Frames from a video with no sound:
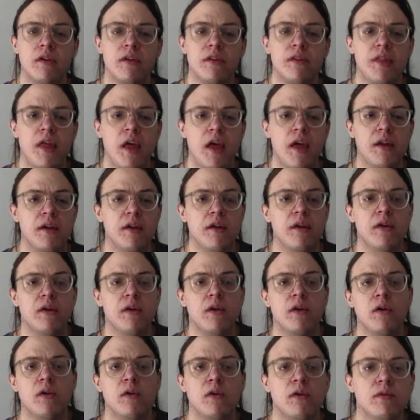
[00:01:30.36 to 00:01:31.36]
That,
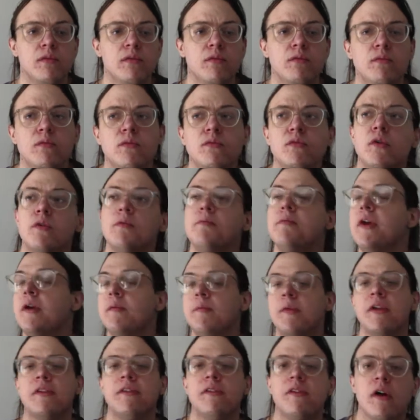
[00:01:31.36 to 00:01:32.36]
well,
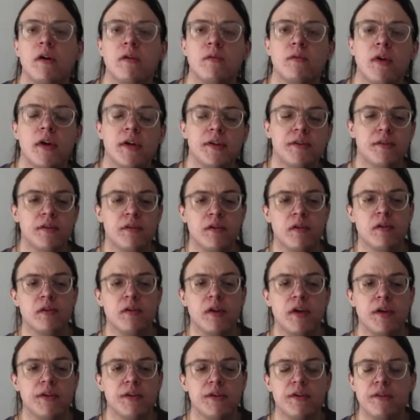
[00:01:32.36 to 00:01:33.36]
maybe it's not right to hurt
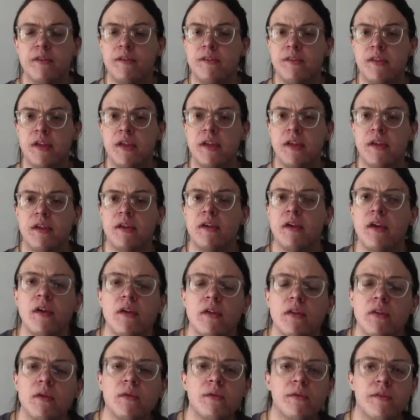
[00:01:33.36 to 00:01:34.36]
others.
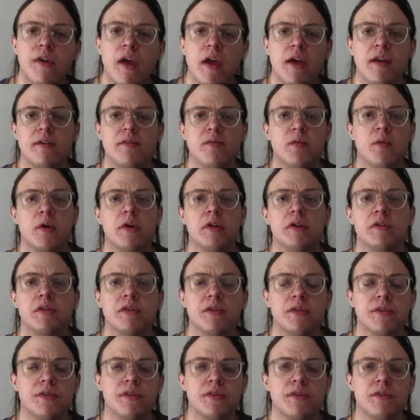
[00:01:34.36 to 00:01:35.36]
Those kind of
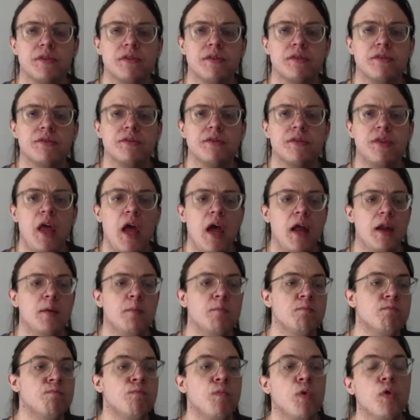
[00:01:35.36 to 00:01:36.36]
questions. That
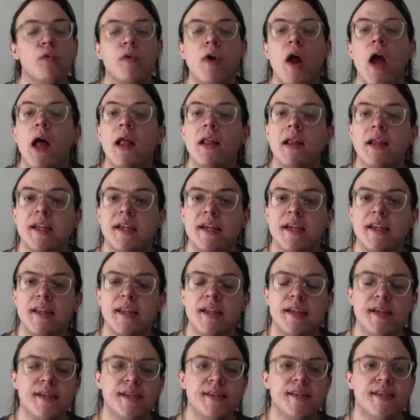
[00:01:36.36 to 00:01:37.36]
morality
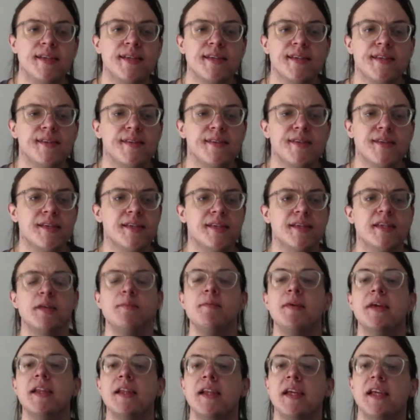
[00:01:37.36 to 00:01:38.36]
that is
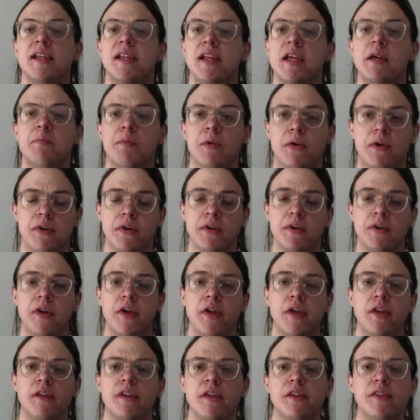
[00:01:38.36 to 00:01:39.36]
seemingly deeper.
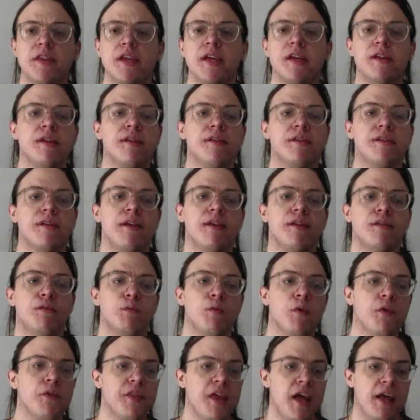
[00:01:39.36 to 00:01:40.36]
The thing that says,
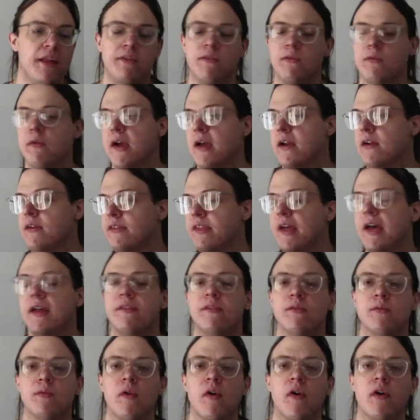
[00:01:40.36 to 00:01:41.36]
well, that's right or
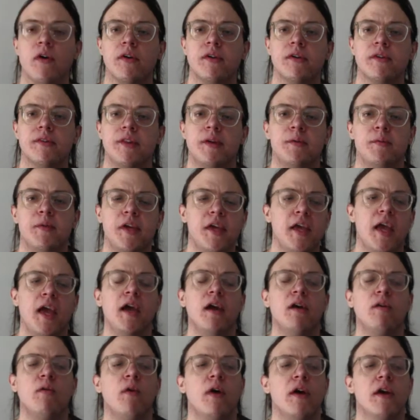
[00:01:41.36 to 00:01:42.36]
that's wrong. That we
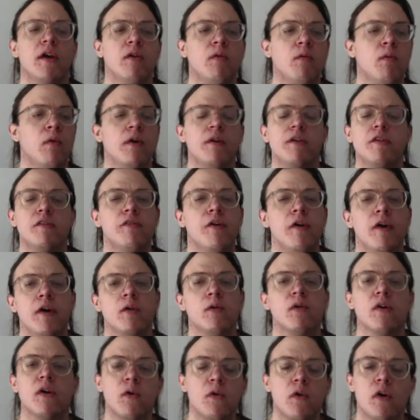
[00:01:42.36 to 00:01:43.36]
can't quite quantify
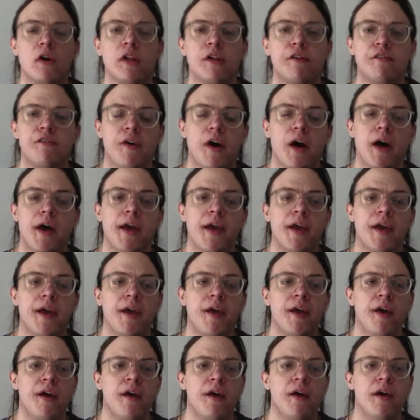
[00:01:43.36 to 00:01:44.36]
or qualify.
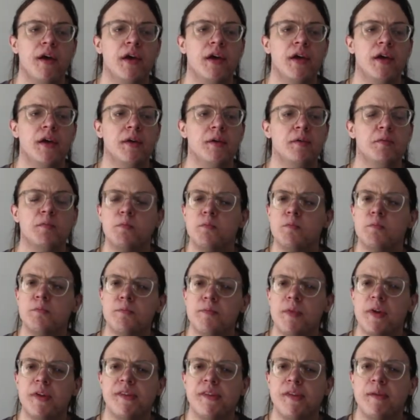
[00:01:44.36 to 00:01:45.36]

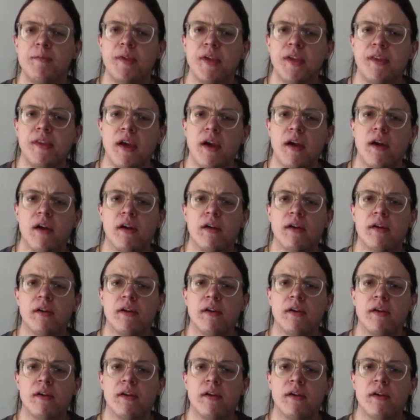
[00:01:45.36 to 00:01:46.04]
But it's something there.